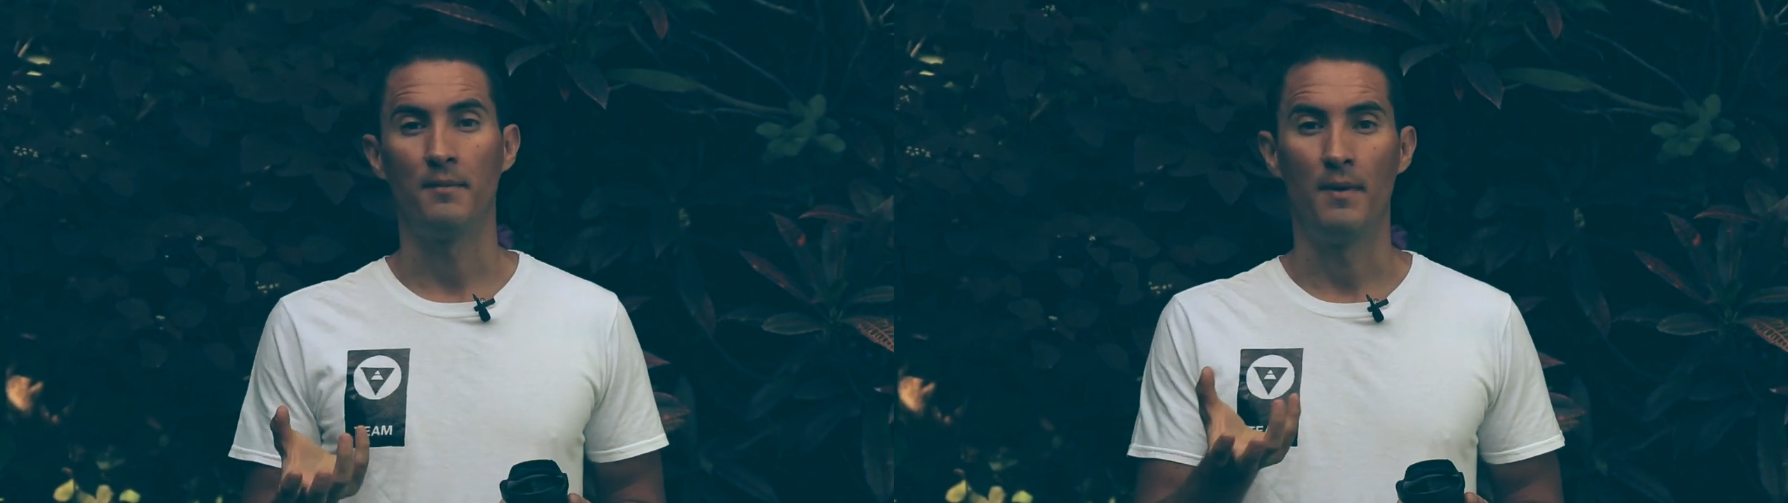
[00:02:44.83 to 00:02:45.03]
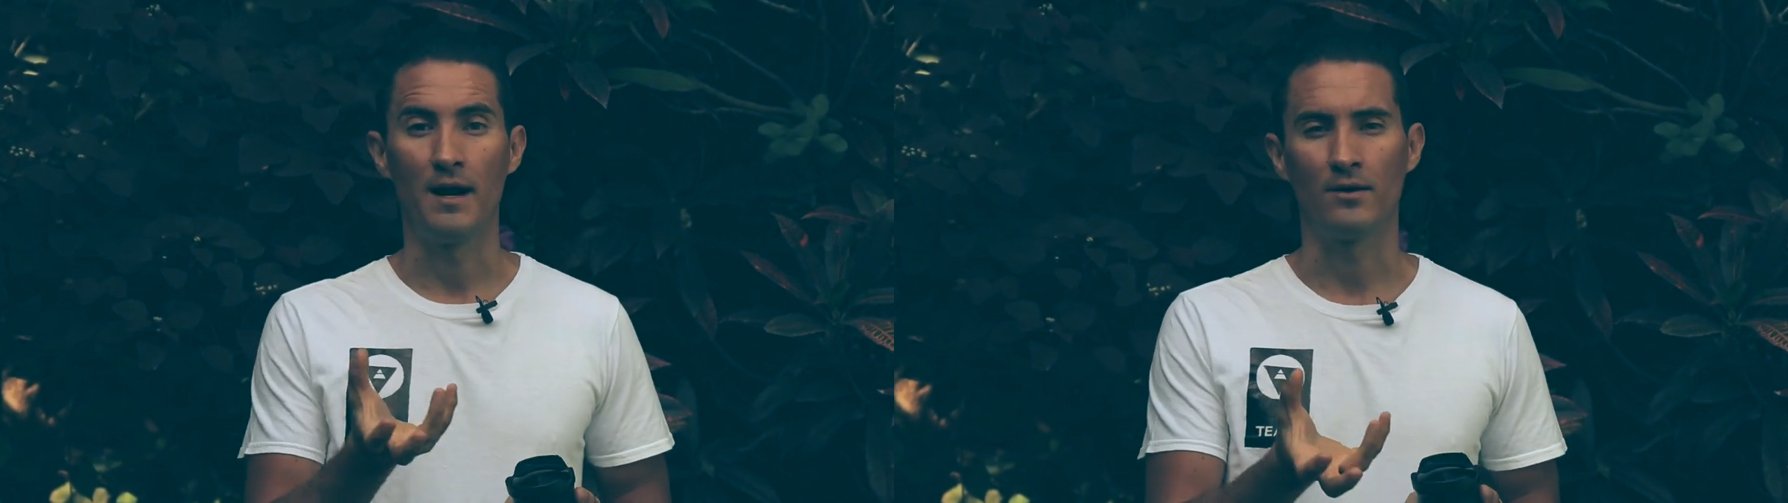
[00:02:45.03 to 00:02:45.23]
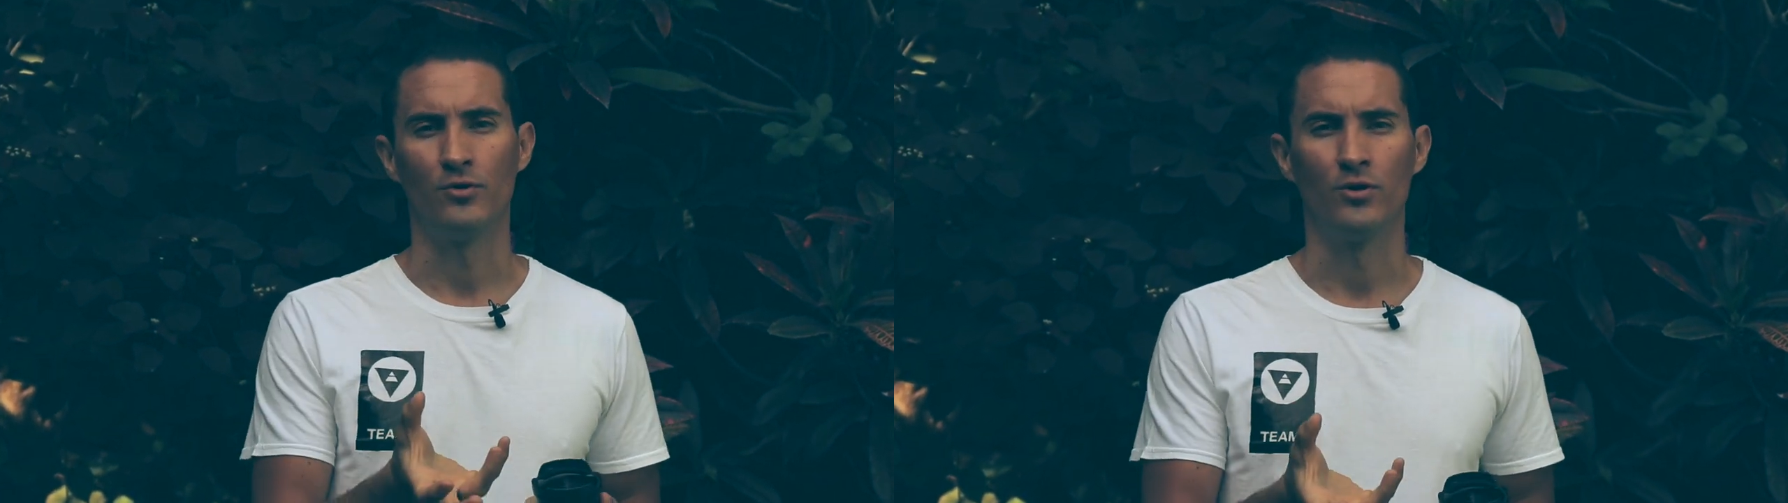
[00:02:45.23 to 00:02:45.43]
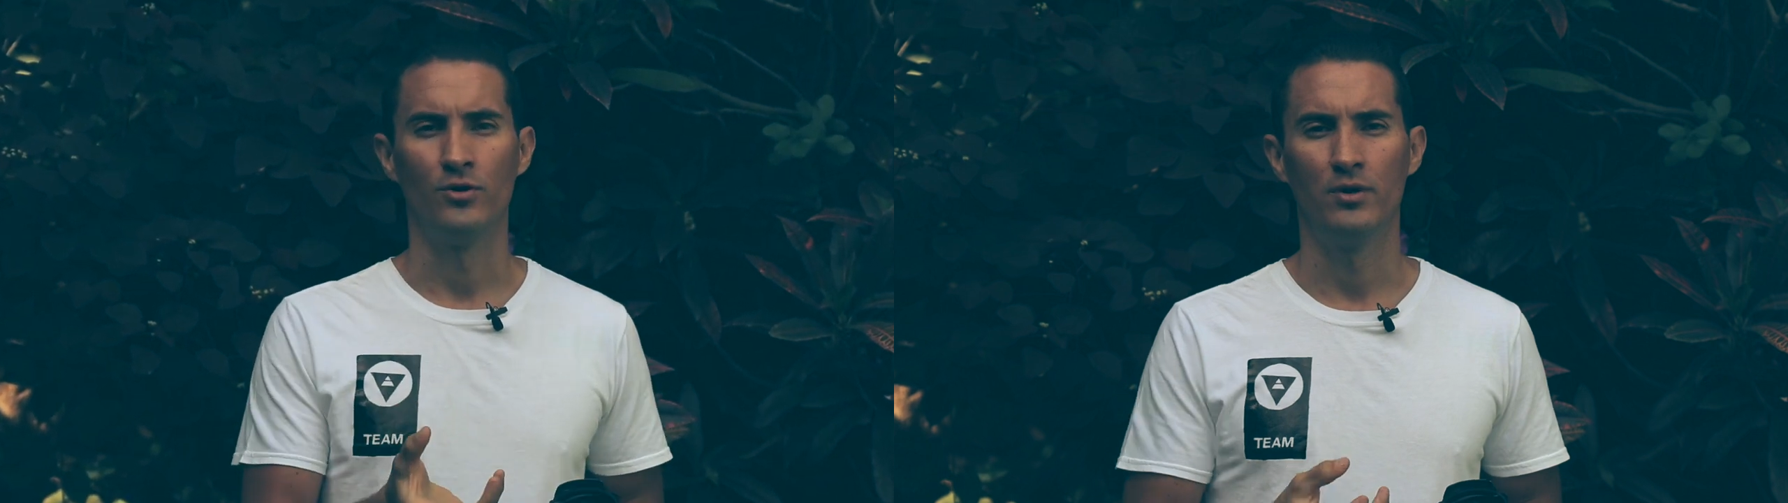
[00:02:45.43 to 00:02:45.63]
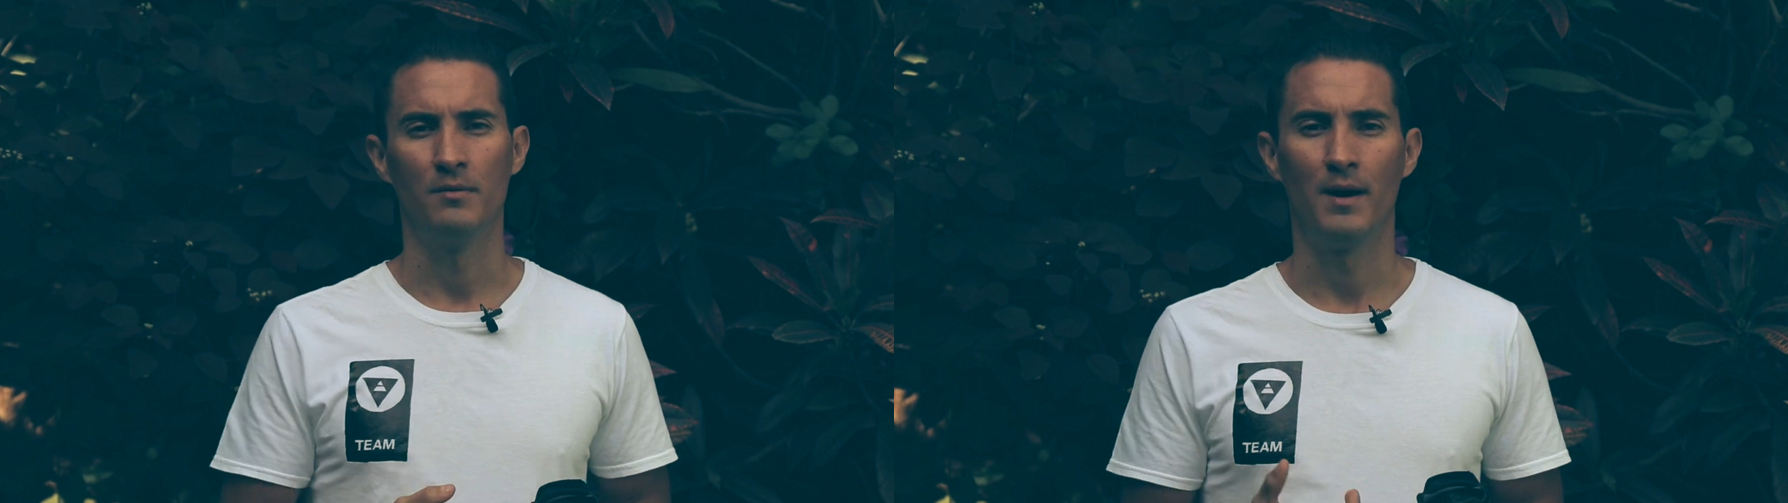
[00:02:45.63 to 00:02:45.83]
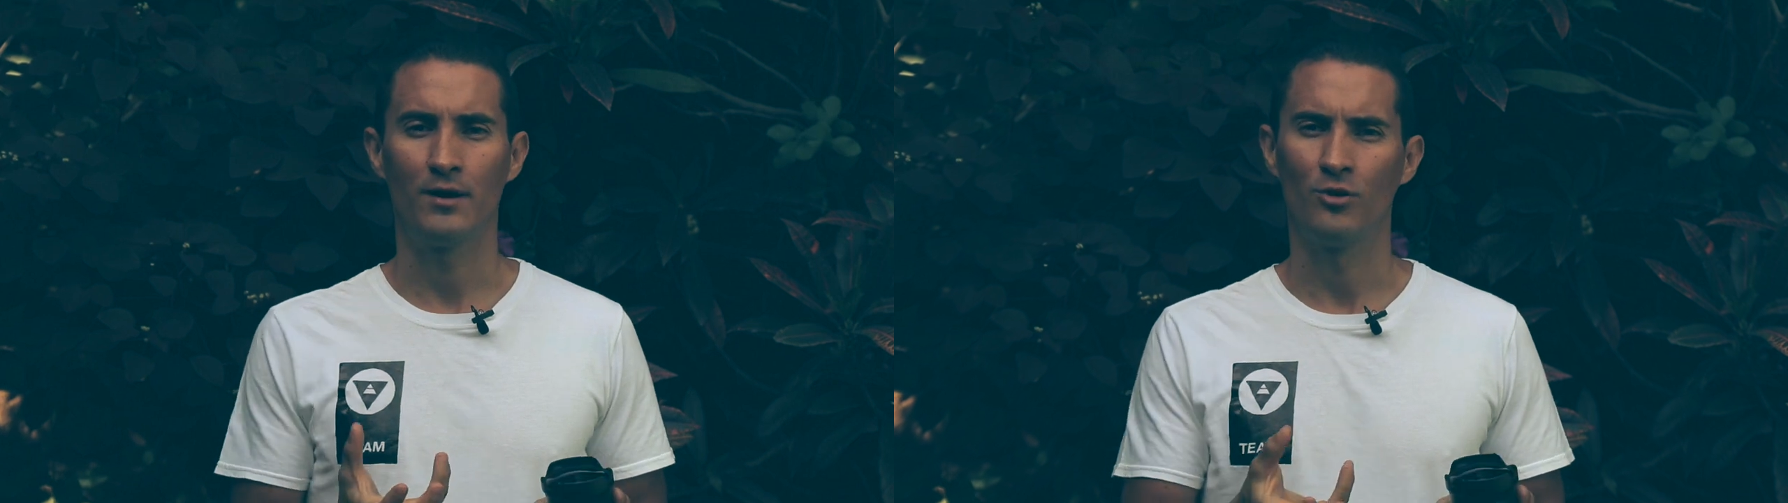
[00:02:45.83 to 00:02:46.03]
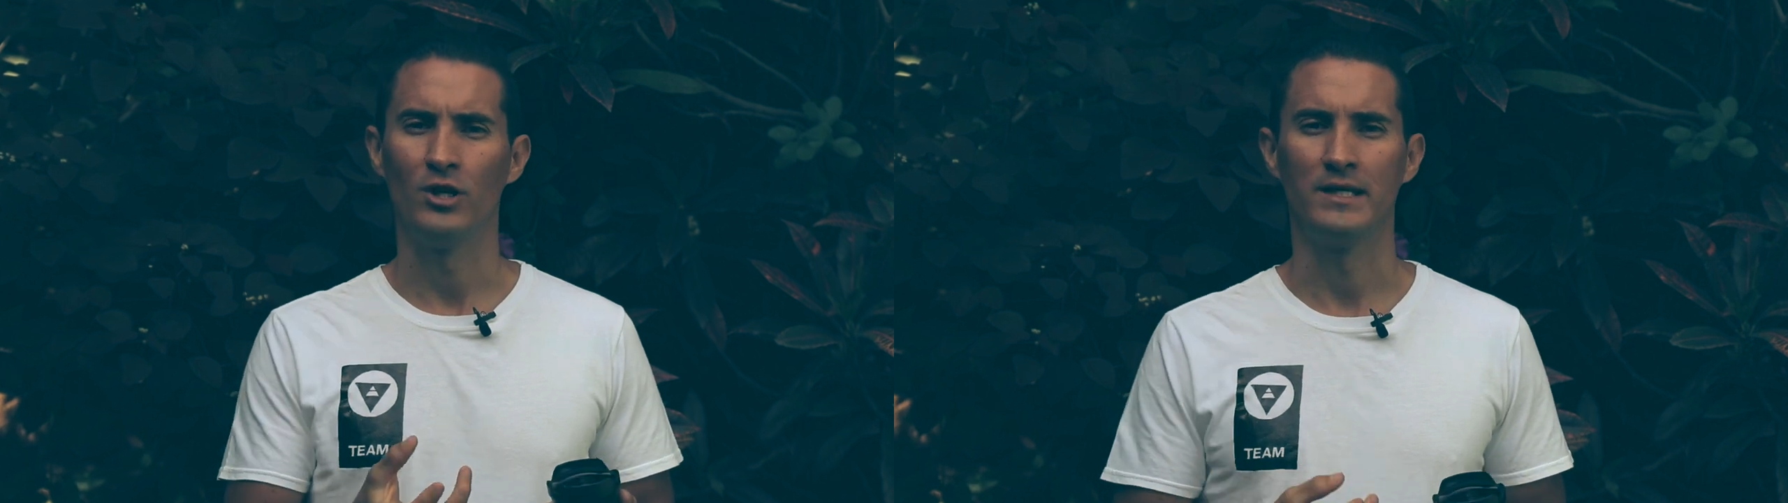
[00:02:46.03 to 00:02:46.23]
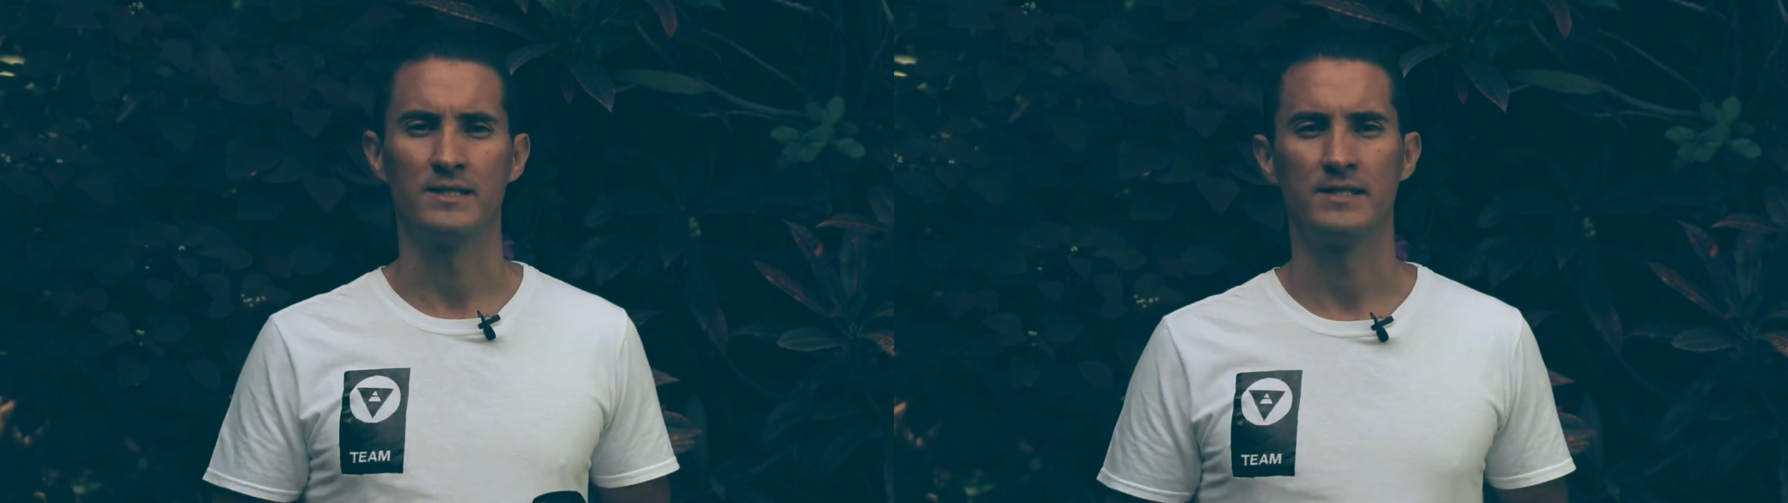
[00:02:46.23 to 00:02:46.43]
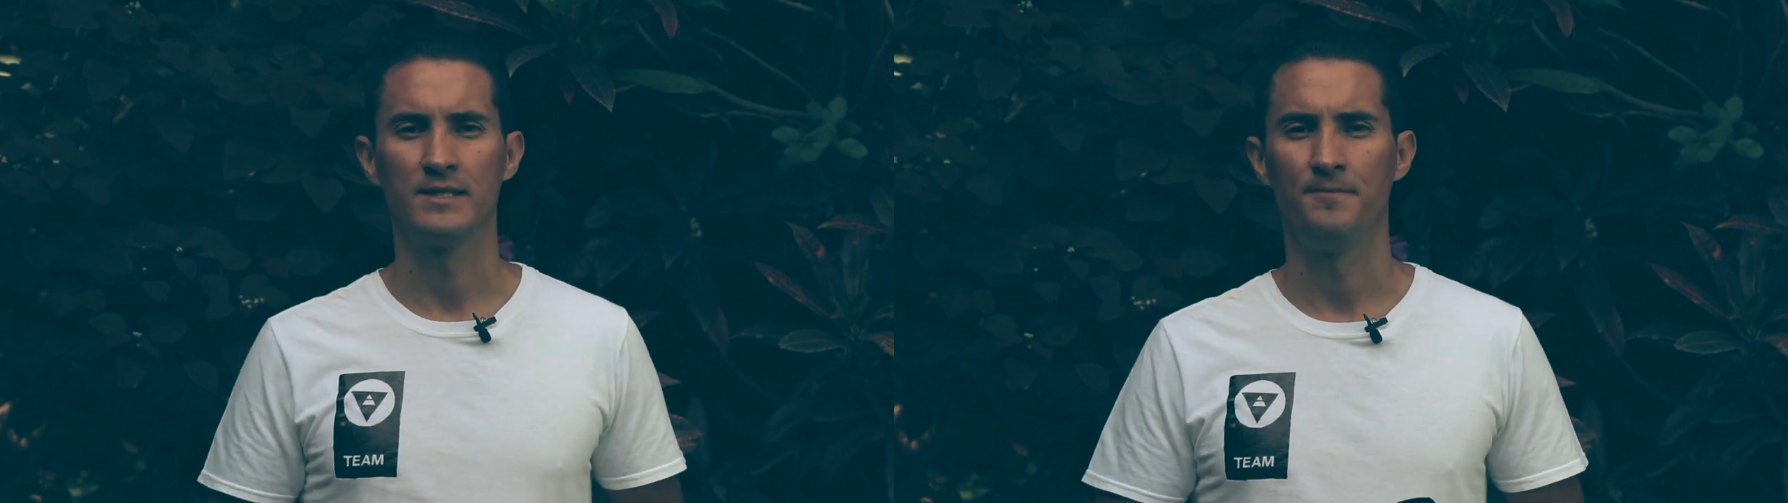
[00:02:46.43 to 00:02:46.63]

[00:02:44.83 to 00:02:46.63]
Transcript: macro lens.